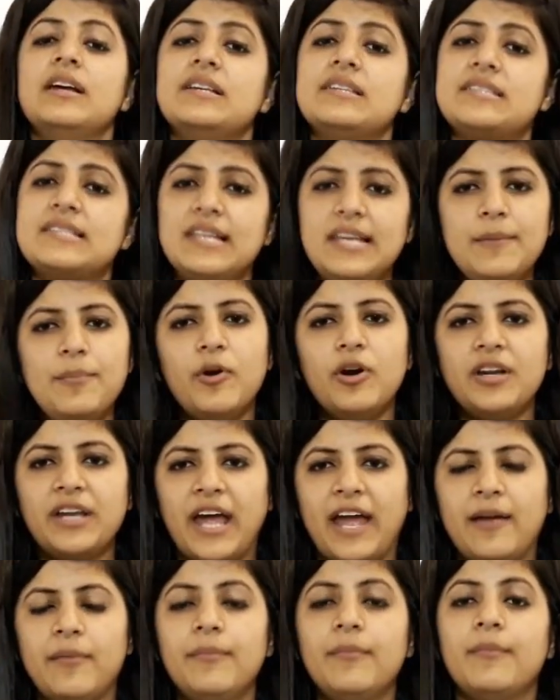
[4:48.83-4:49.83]
Sleep on
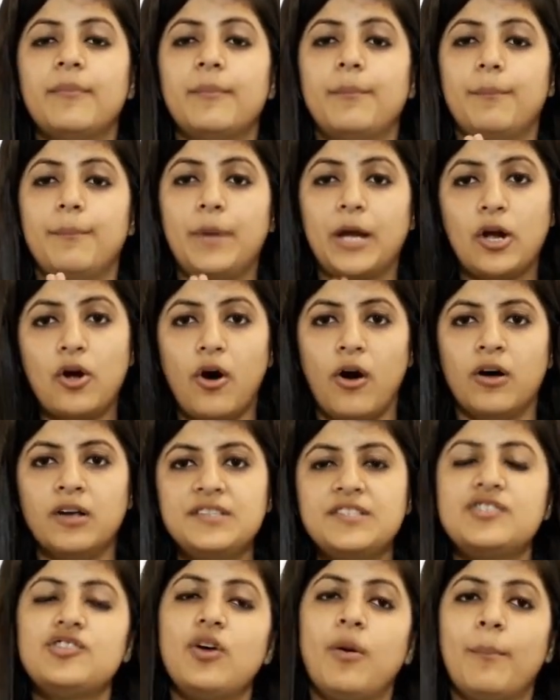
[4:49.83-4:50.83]
time
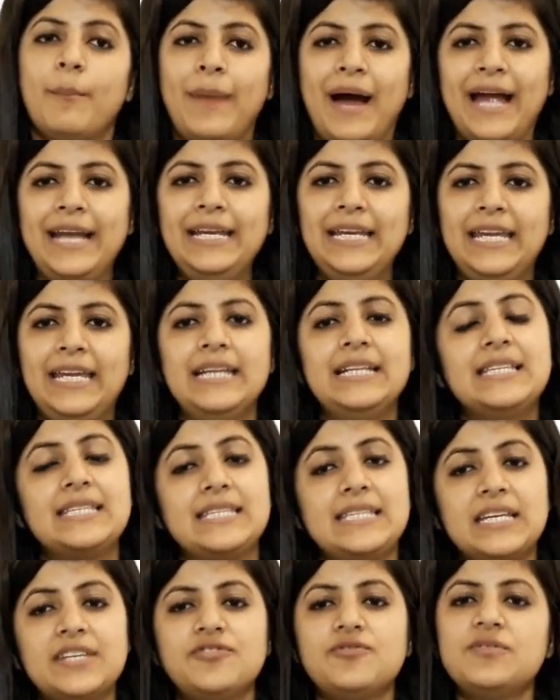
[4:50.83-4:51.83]
because your mind needs
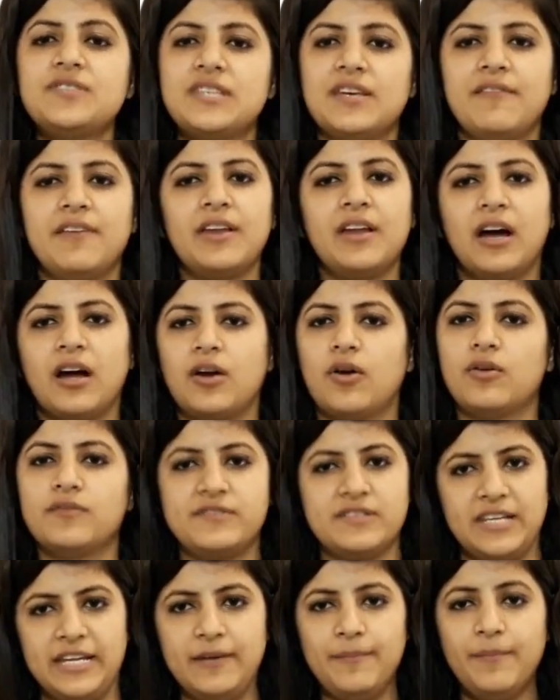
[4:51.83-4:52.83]
6 to 7 hours
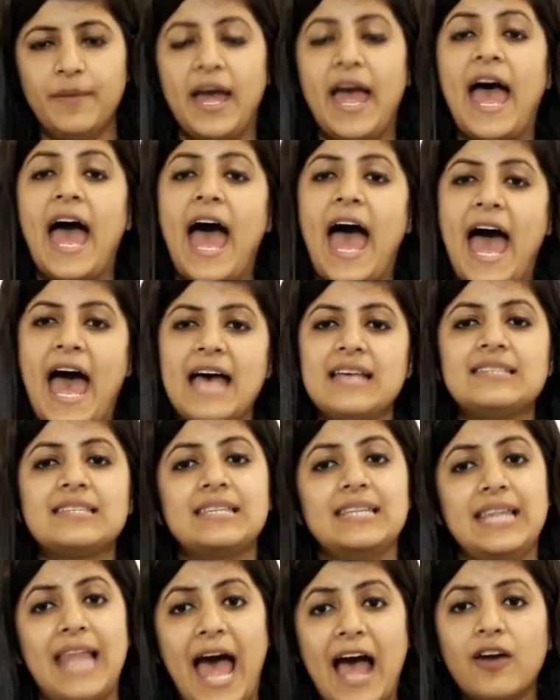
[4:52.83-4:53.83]
of sleep,
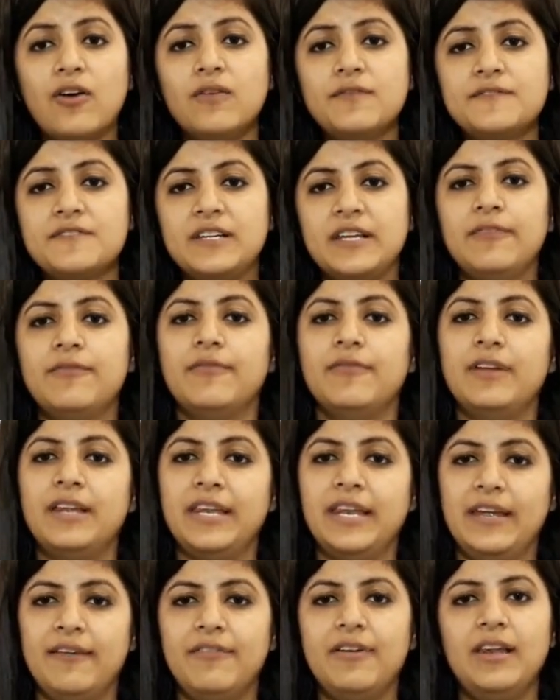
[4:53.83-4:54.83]
as lack of sleep
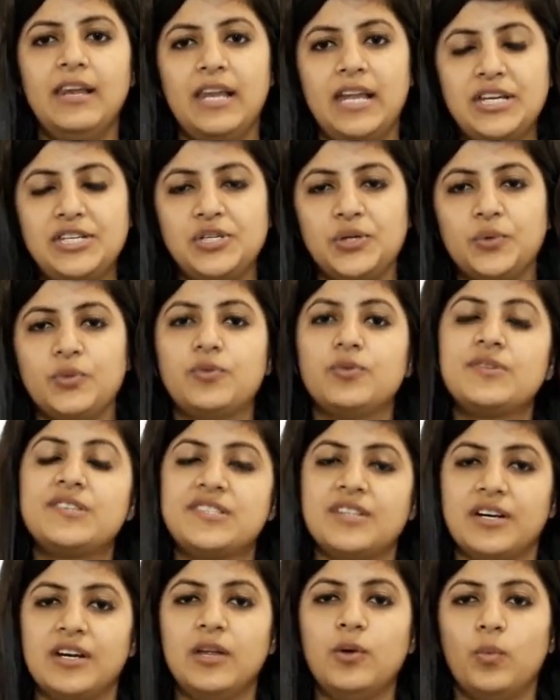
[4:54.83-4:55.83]
will never let you to
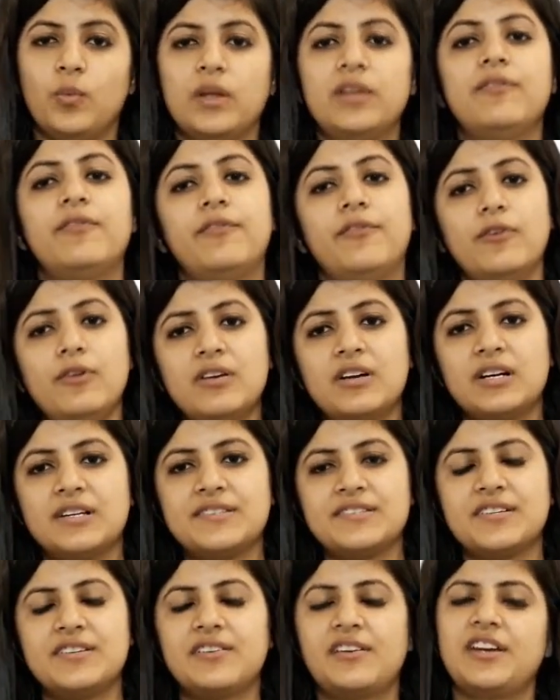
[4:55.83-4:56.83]
study with full
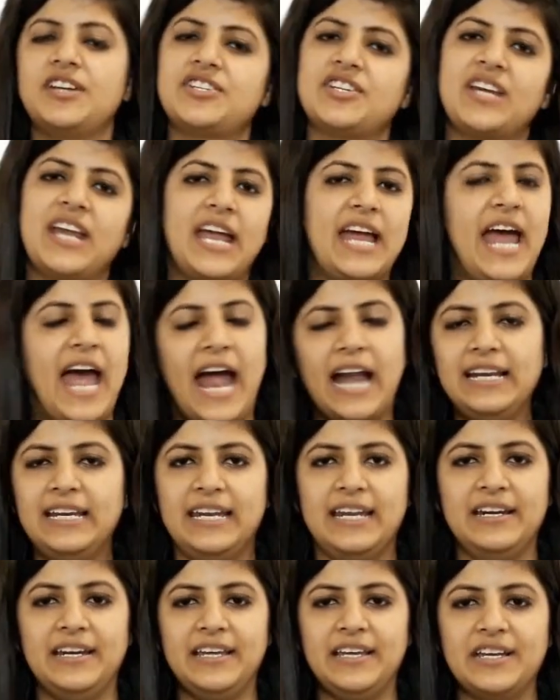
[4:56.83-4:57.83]
concentration
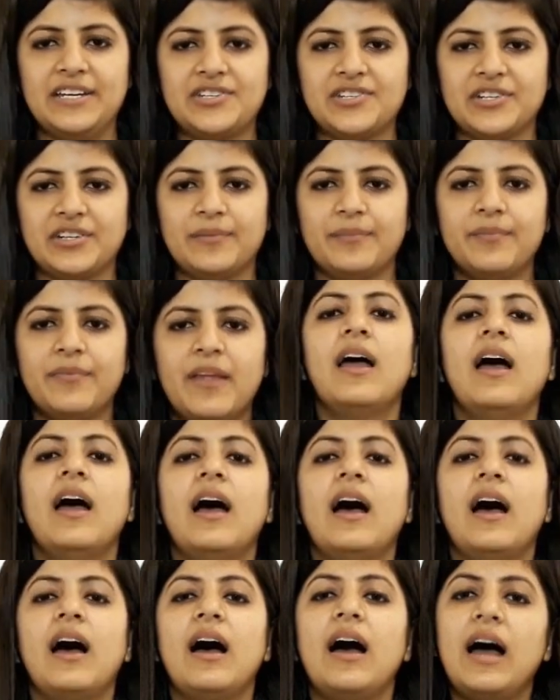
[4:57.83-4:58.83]
and dedication.
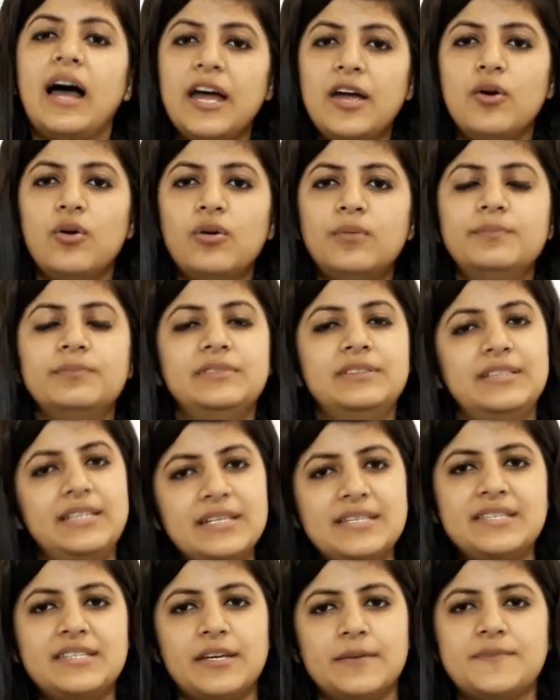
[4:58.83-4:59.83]
I hope
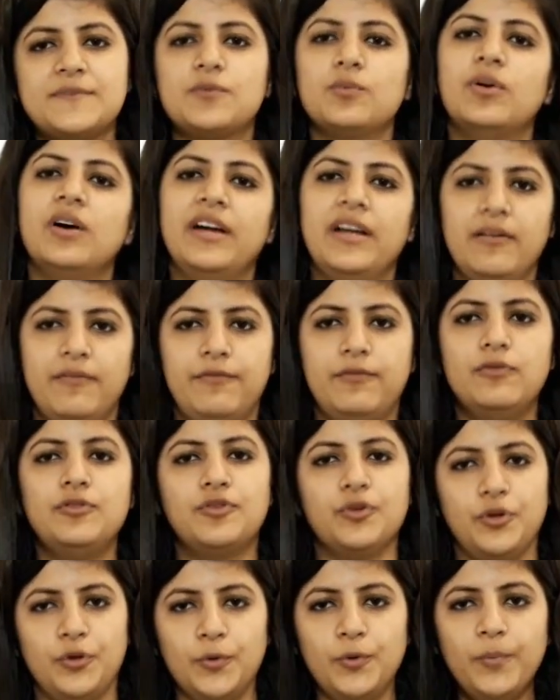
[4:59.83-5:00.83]
these tips were helpful
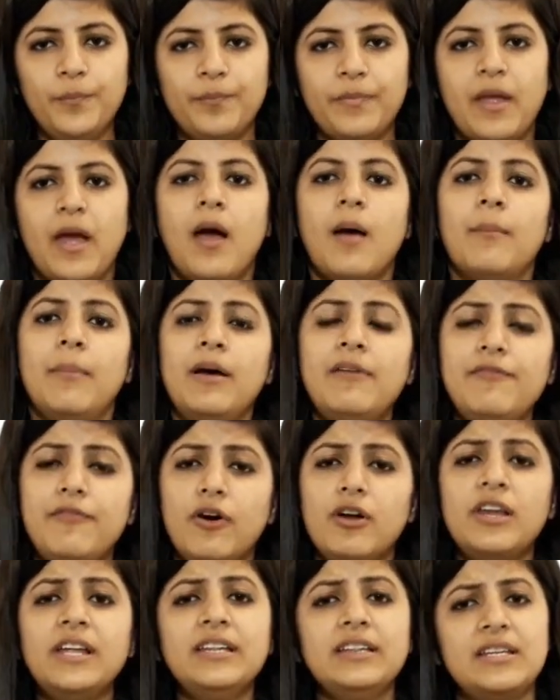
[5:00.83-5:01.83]
to you. By
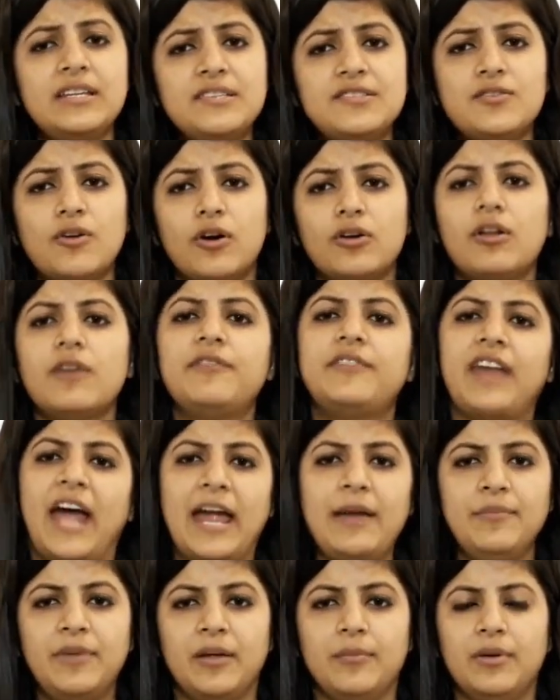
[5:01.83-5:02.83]
following this sort of
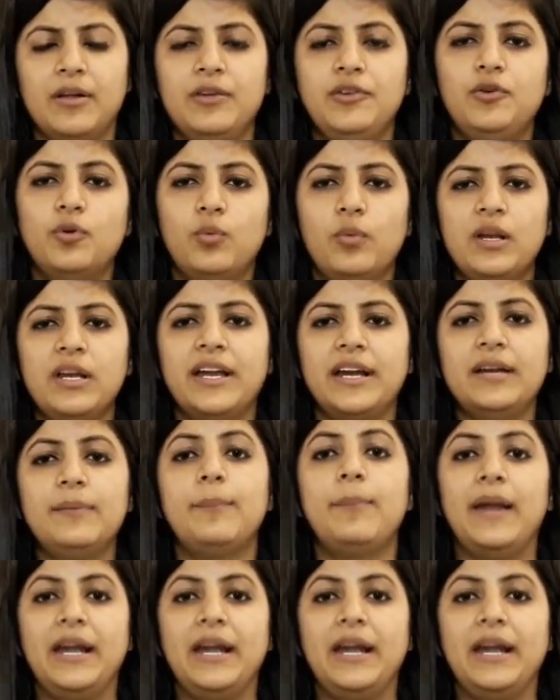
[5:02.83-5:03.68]
timetable, you will get